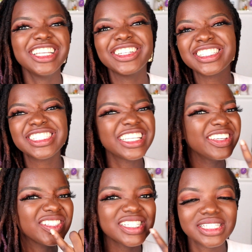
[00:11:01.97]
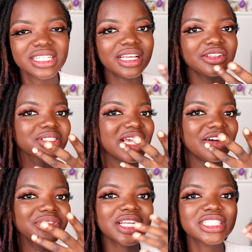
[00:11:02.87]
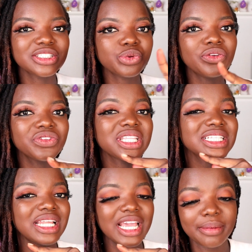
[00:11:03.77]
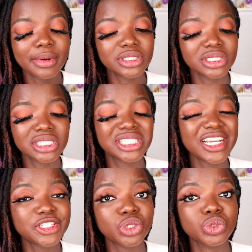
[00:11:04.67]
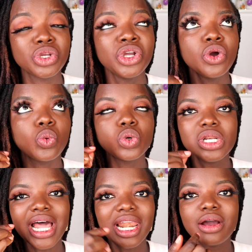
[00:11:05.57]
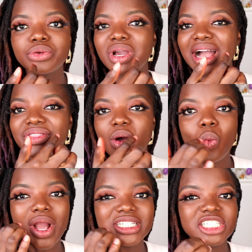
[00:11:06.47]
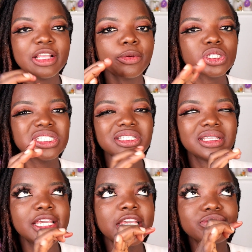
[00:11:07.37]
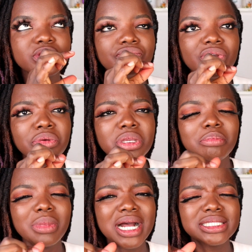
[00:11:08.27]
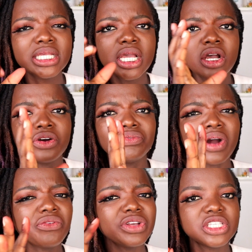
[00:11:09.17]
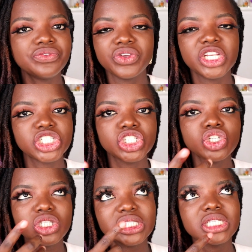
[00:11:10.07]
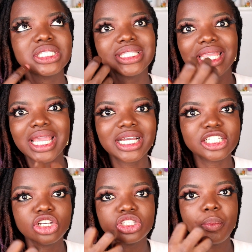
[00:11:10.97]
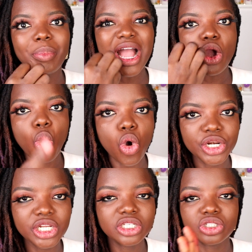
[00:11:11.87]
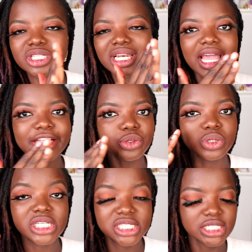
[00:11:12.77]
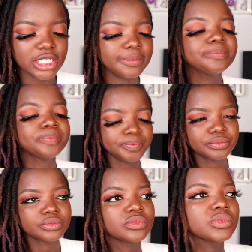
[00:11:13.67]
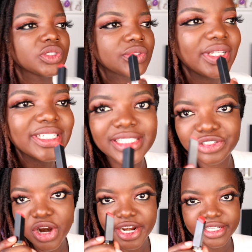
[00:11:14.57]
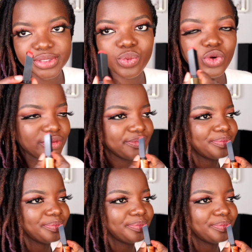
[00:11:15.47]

It doesn't stain your teeth either. It doesn't have that. One of the things I like about it is the texture won't allow you have that whitish line because it gives a very matte, velvety finish. It's not thick, it doesn't pack on, it just glides on easily. So let's try this one.